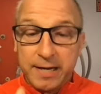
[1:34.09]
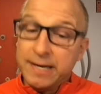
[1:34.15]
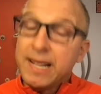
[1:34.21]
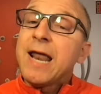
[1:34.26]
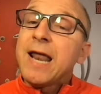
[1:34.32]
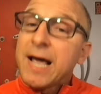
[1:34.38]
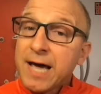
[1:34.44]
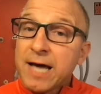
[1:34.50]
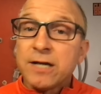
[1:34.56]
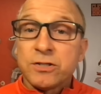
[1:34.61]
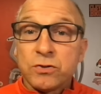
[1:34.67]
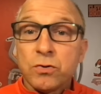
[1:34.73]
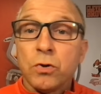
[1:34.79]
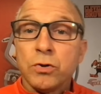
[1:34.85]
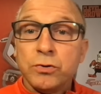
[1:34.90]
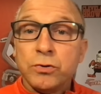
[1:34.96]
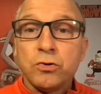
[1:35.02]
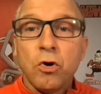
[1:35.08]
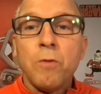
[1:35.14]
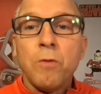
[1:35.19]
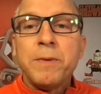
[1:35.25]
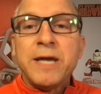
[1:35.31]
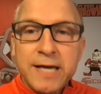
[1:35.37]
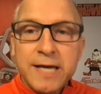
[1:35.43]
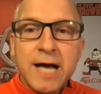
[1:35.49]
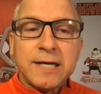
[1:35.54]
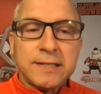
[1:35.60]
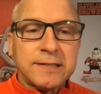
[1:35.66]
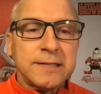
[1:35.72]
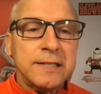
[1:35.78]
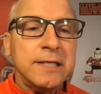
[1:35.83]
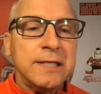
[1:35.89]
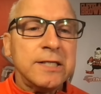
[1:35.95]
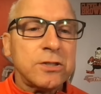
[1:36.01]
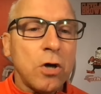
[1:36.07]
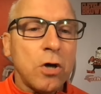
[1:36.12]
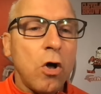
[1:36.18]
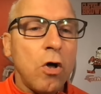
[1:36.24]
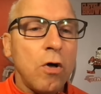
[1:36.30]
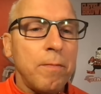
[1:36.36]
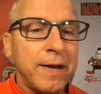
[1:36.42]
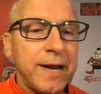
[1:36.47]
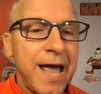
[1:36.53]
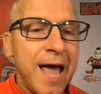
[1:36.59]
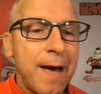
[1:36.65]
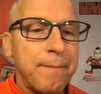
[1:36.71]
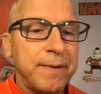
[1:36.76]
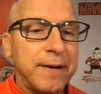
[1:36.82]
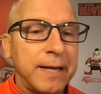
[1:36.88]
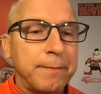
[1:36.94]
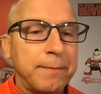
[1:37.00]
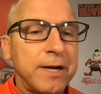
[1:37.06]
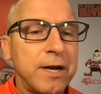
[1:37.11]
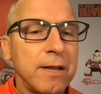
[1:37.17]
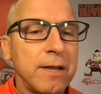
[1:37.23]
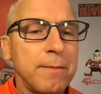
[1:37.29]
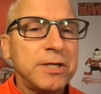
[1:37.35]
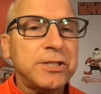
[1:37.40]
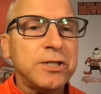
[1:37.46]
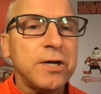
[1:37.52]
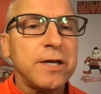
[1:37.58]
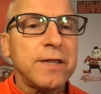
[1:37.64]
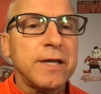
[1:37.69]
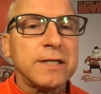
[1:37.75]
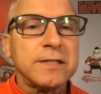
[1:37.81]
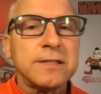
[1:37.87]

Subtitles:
And then I got a source who told me, yes, it is all but happening. But here, let me show you this.